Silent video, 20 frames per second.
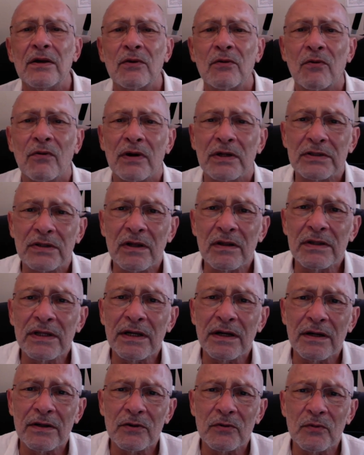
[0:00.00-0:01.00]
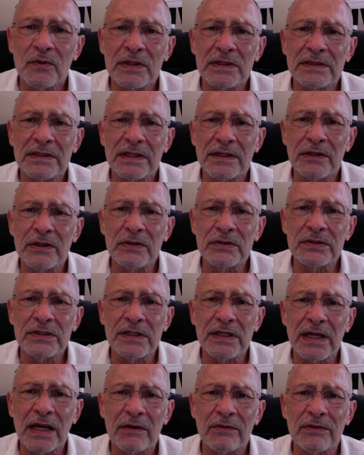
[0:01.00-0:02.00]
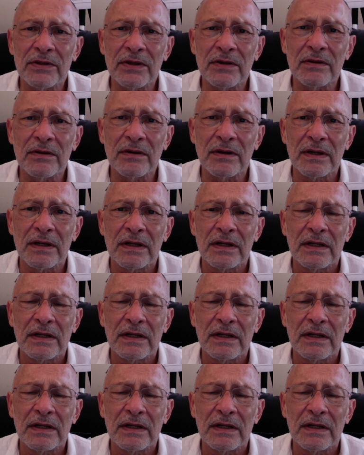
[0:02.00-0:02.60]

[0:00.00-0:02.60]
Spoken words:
Whereas all the other ones that you see out there,